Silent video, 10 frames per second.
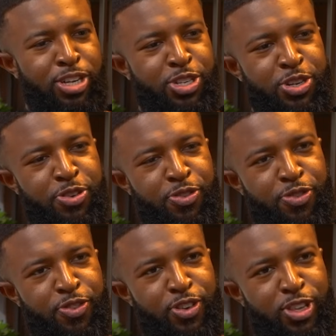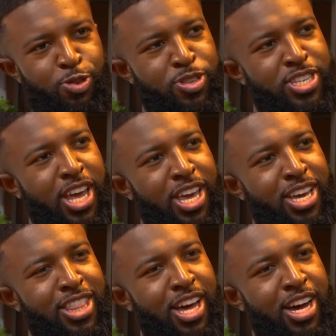much of you
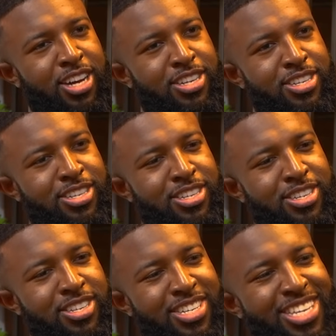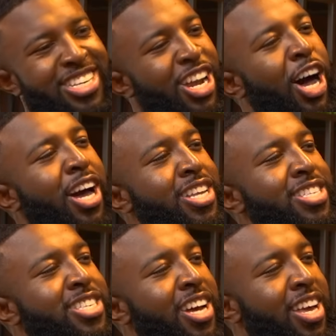saying that is in
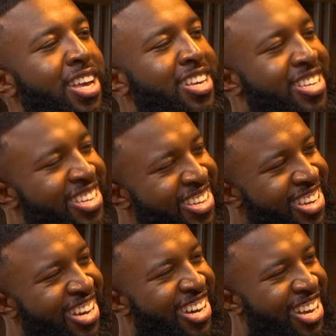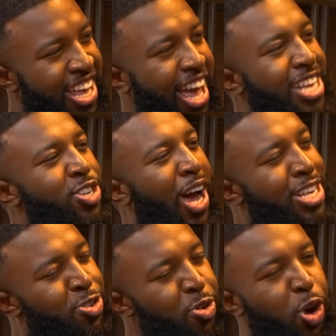hindsight? Like
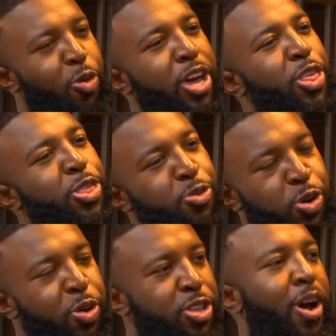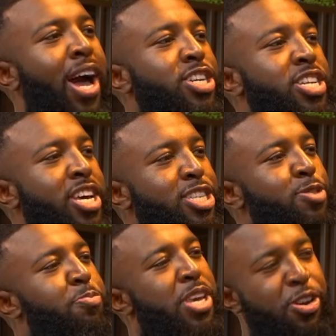as you're going through and you're actually
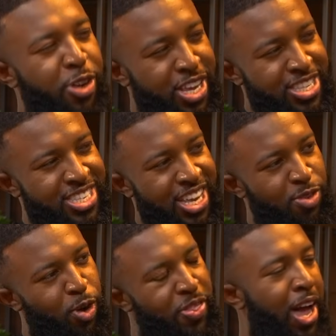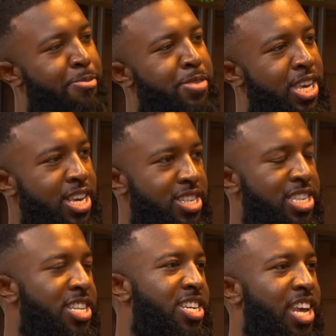experiencing what that
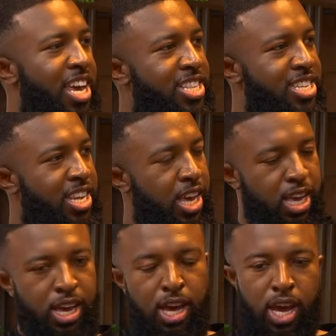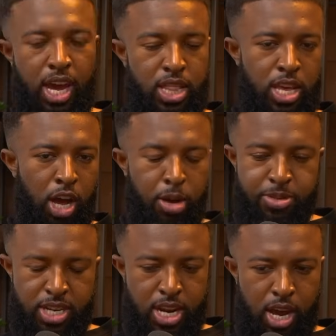means, and the day to day and the
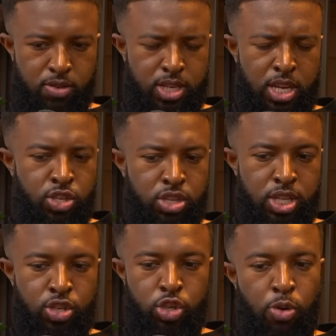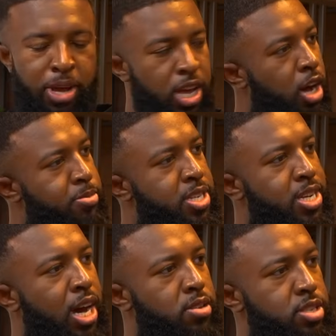ups and downs, and there's so many
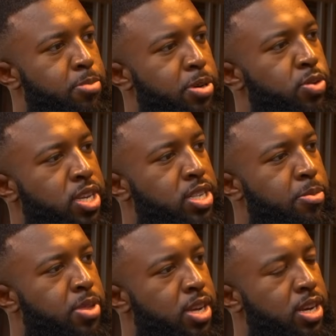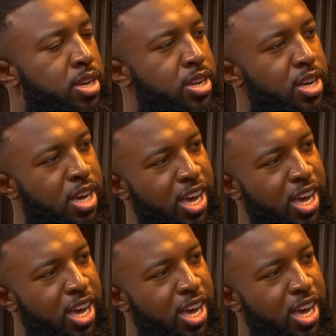ups and downs to building something.